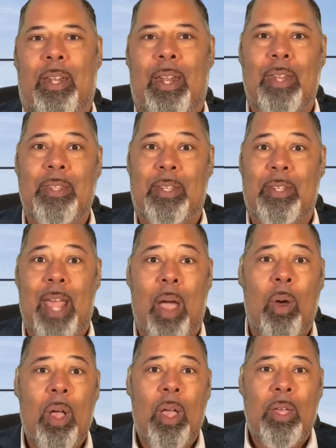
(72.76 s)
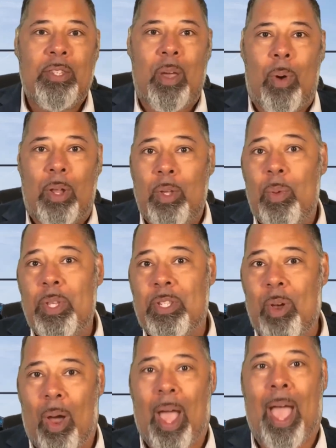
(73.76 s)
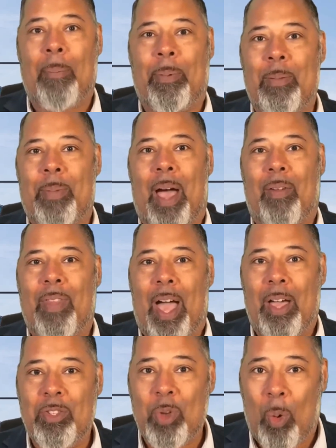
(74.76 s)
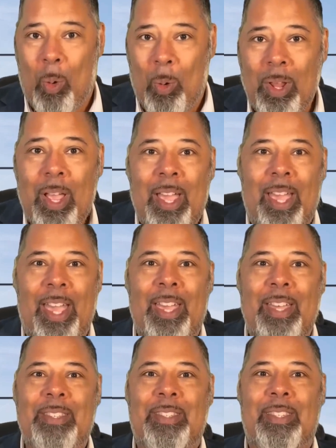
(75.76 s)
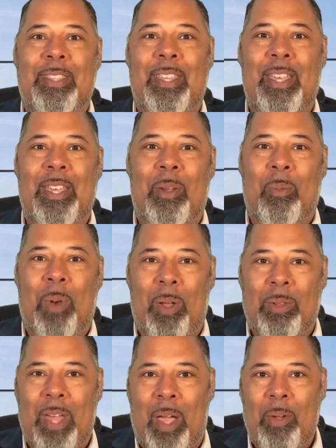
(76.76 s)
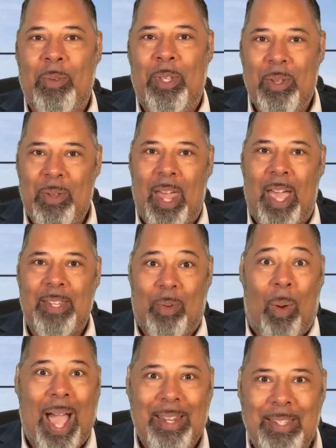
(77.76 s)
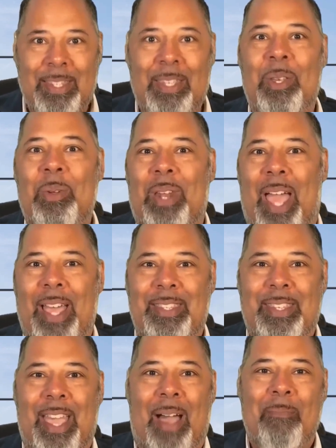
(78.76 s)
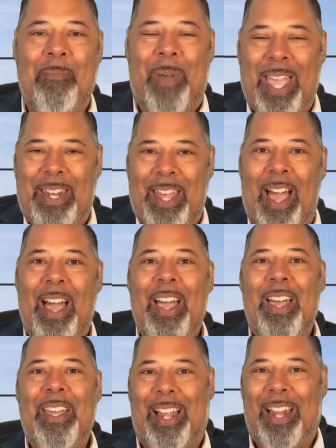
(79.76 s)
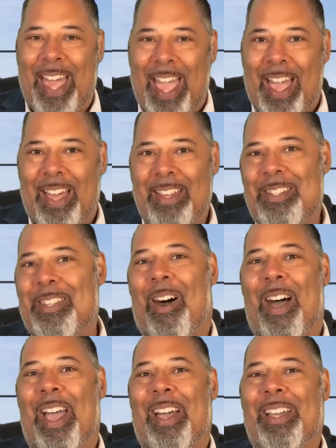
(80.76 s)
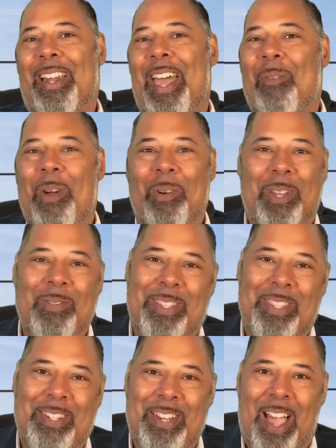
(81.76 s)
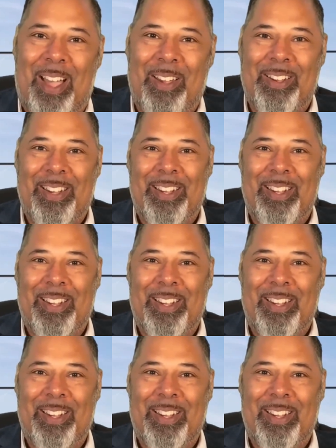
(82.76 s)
London. Now, someone who is not happy about that at all is the well-known ULEZ or anti-ULEZ campaigner, Claire Dyer. Claire, welcome to the show.